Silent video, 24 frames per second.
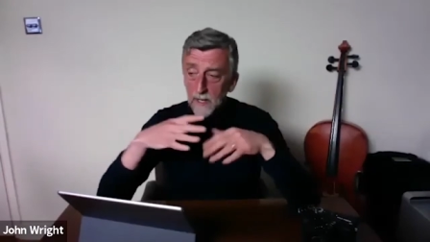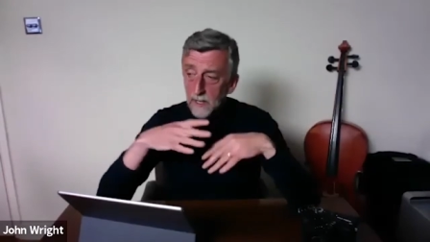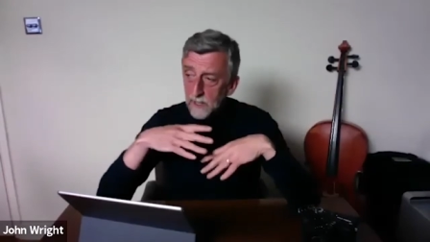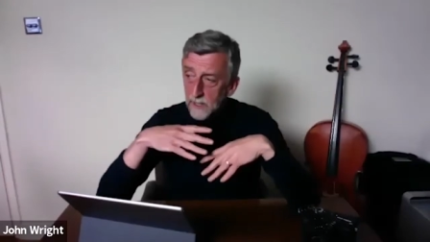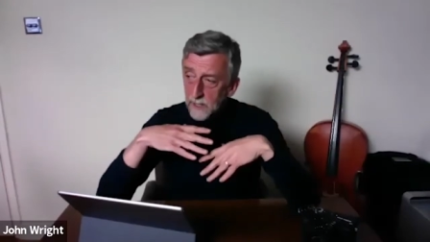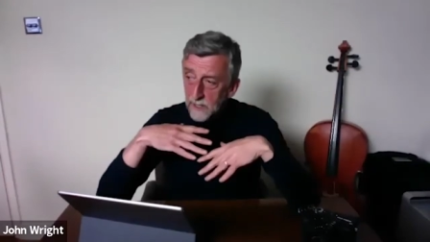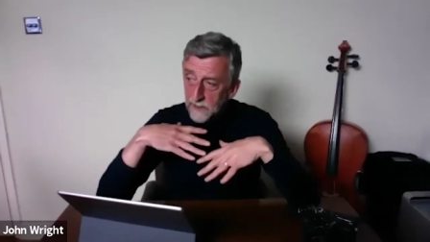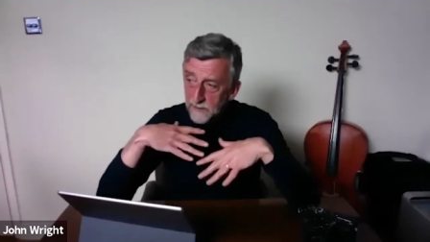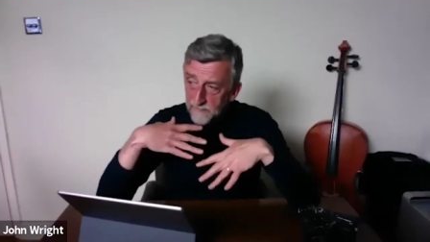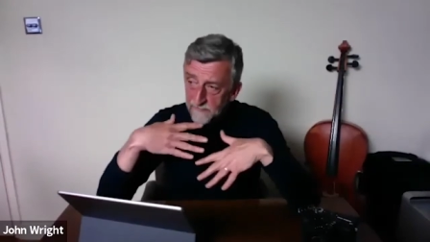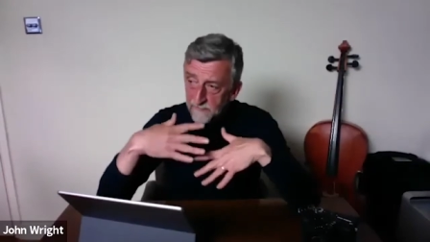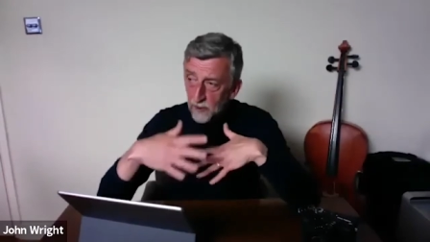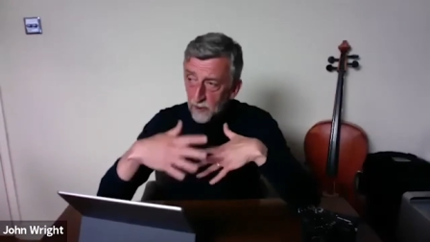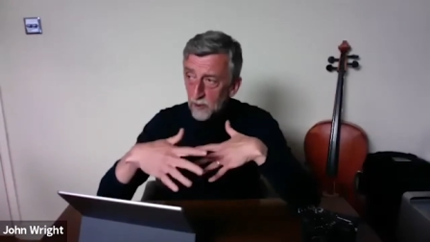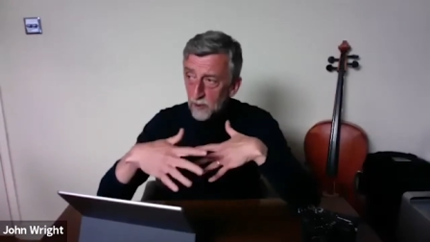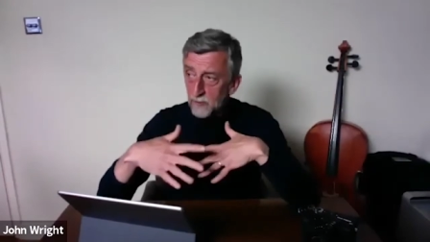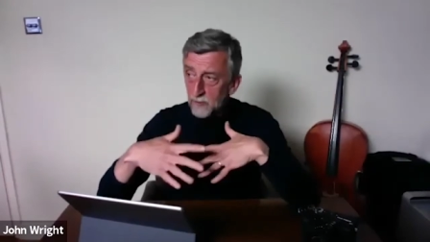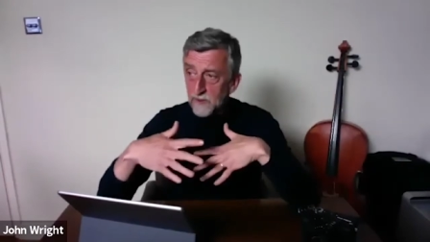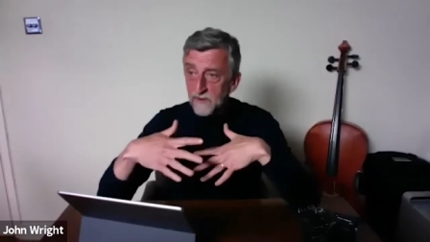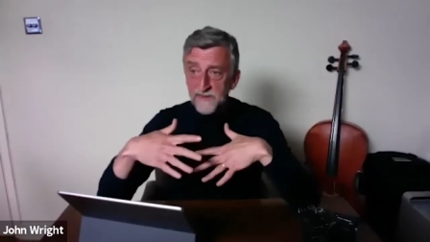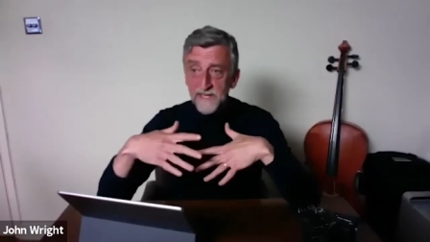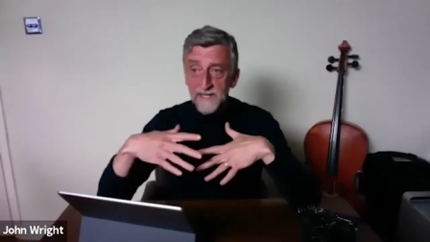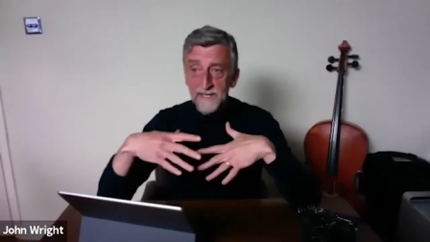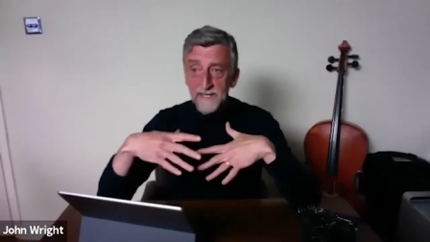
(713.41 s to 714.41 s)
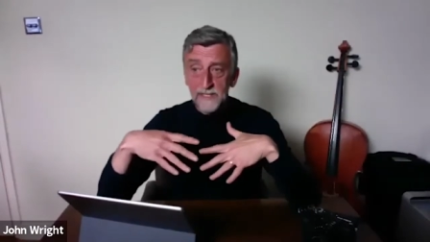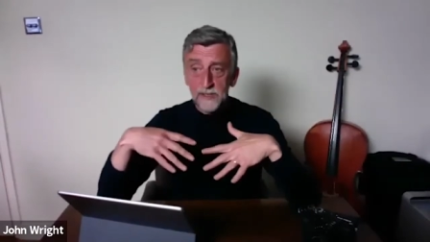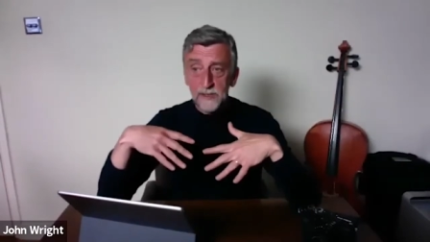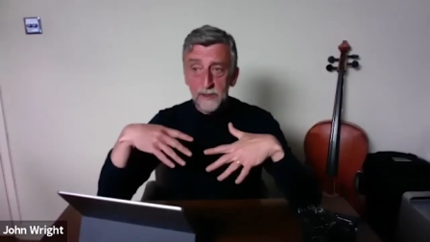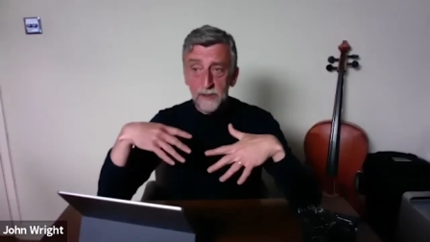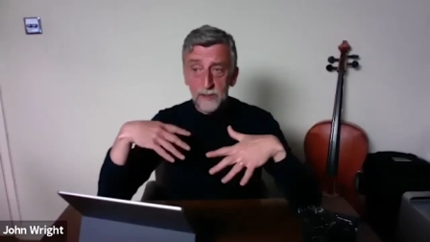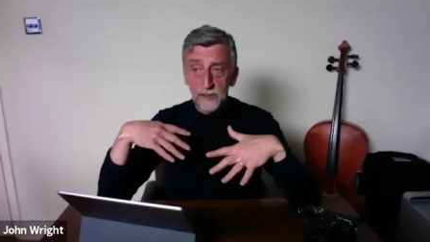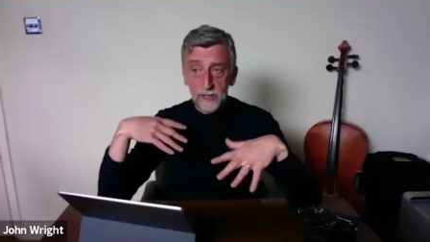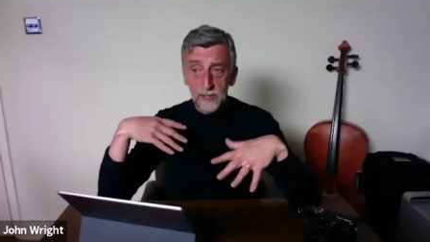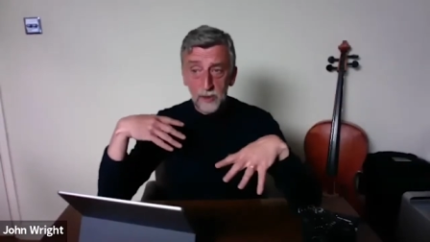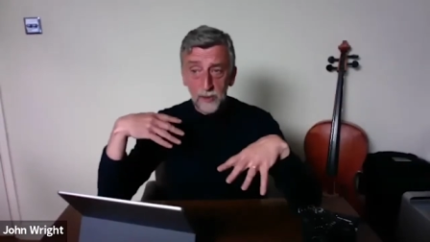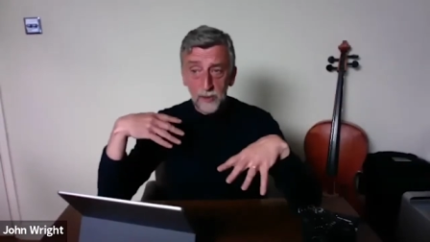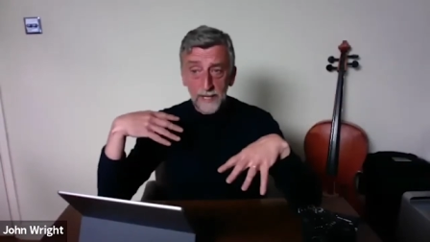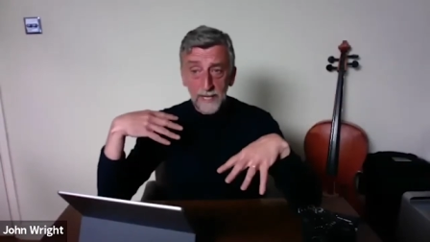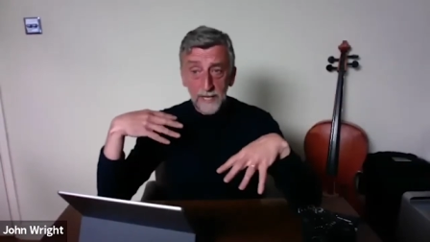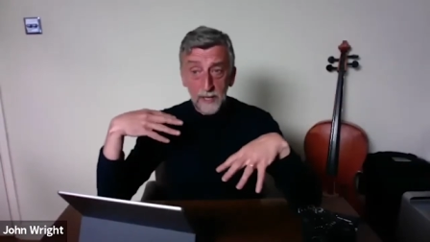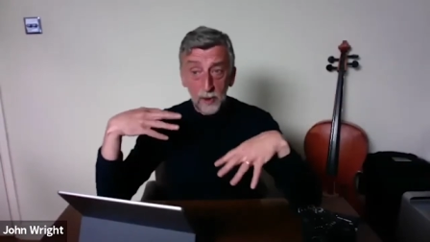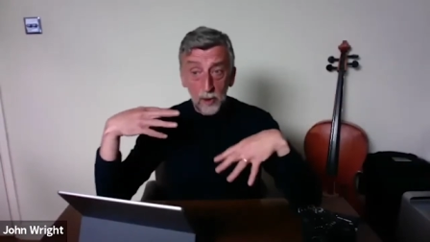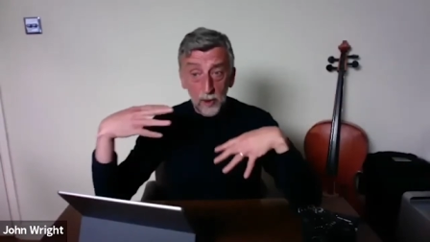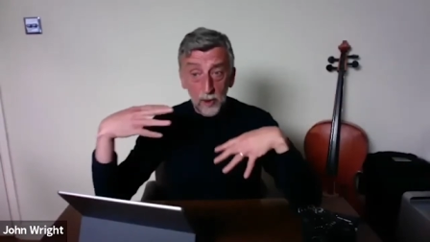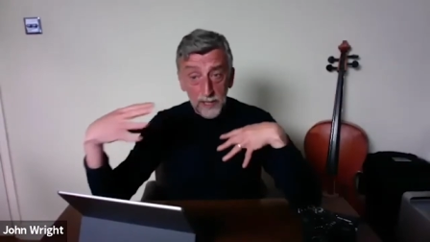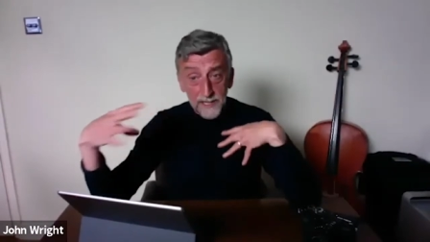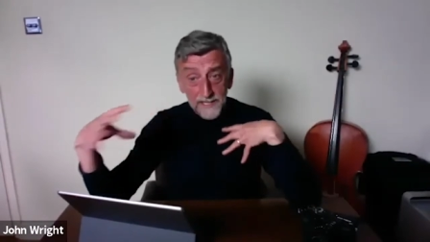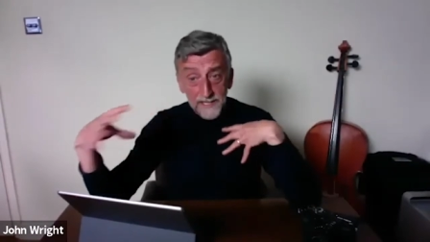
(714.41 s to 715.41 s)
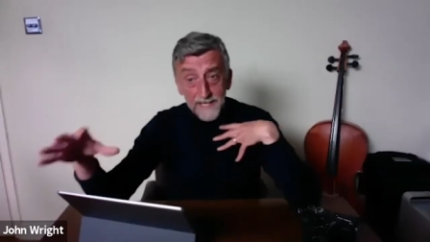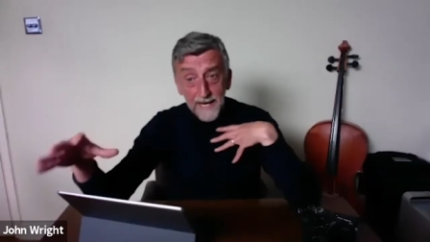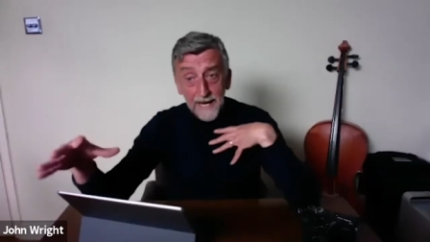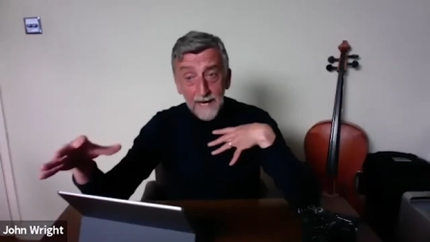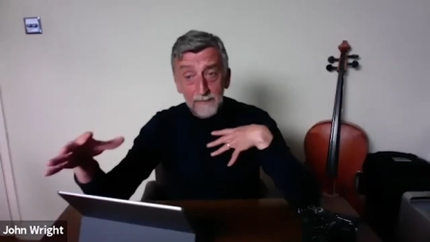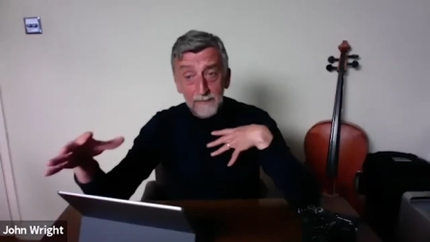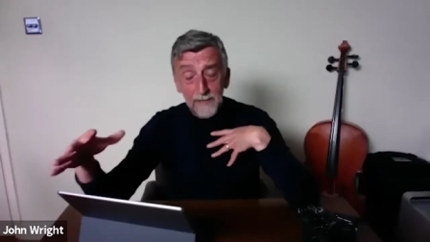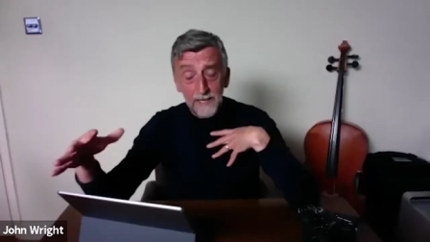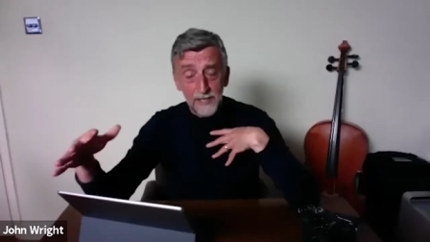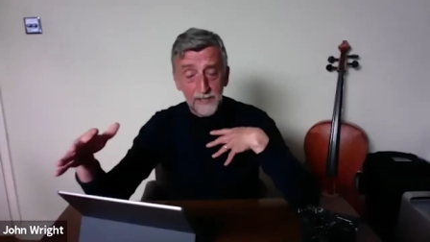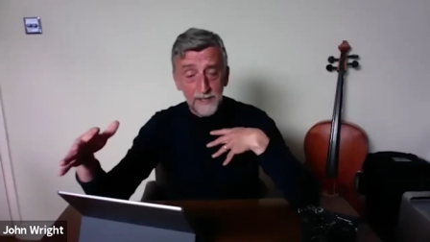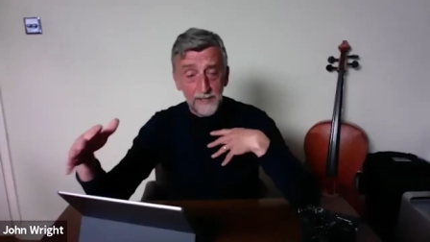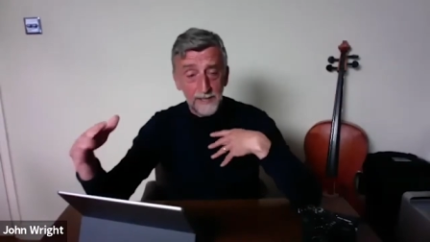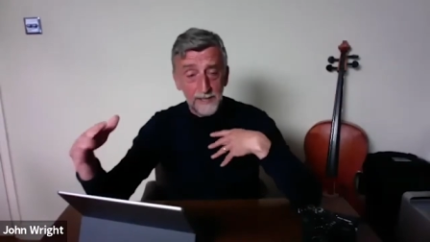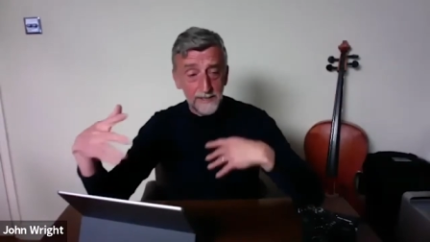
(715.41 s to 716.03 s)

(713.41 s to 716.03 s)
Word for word: in the formative stages of their career or establishing